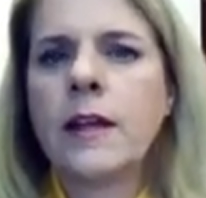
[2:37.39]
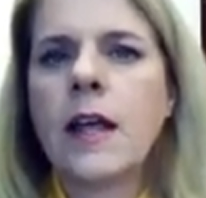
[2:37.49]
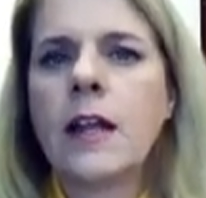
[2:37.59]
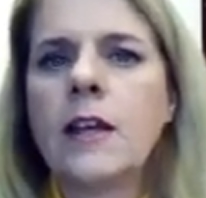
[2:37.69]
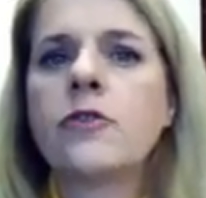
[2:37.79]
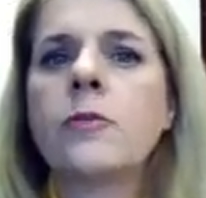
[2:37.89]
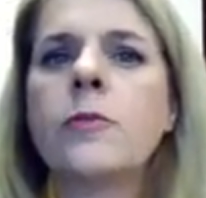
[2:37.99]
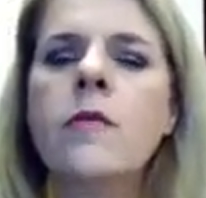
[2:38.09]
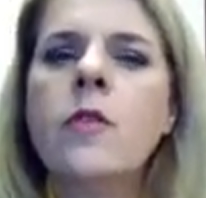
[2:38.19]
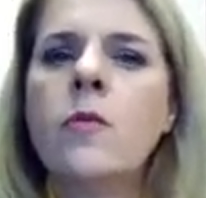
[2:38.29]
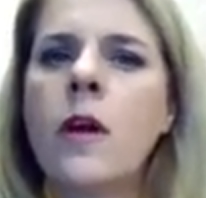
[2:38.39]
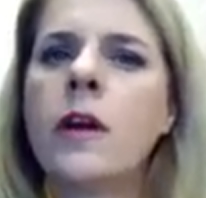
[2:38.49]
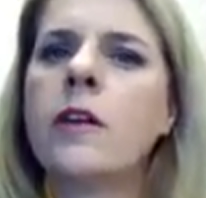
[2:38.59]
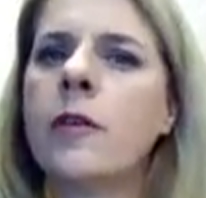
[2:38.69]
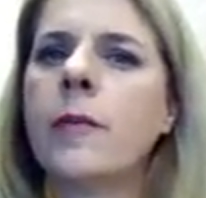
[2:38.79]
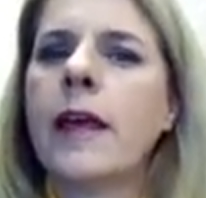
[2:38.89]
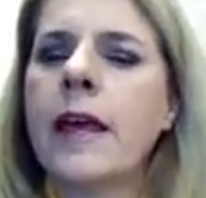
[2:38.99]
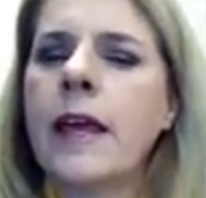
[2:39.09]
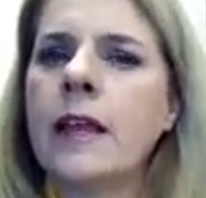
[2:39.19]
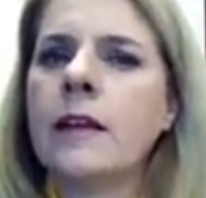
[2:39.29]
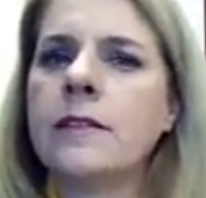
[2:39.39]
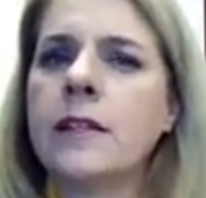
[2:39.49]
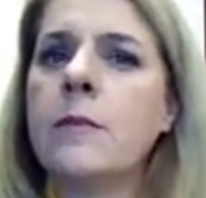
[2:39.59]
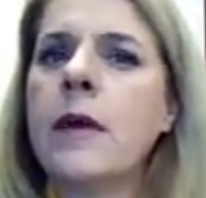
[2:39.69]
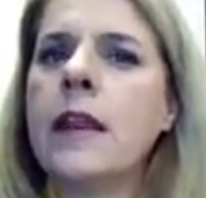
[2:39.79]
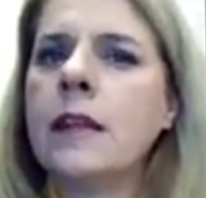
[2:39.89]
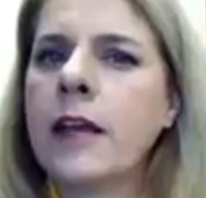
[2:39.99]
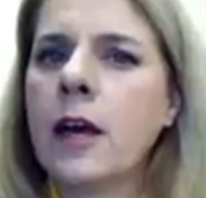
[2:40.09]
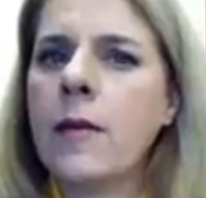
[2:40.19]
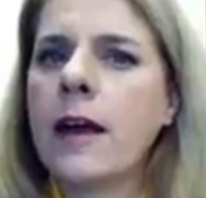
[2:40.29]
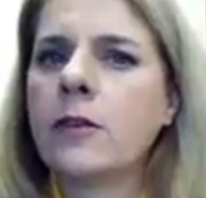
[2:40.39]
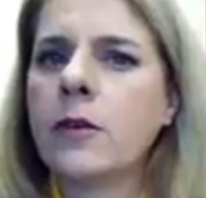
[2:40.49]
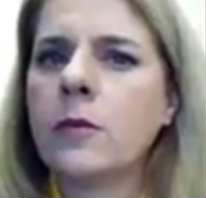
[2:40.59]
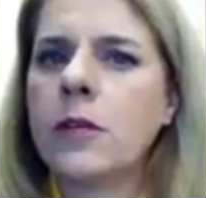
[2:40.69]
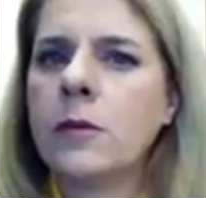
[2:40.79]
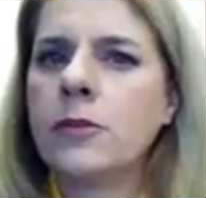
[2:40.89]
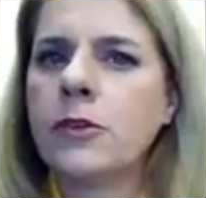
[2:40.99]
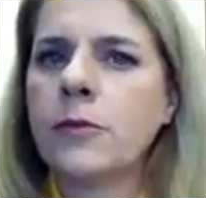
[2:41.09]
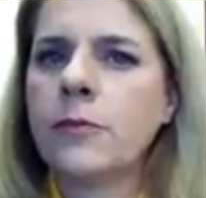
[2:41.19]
Now let's remove the water from the heat. Does it immediately go back to room temperature?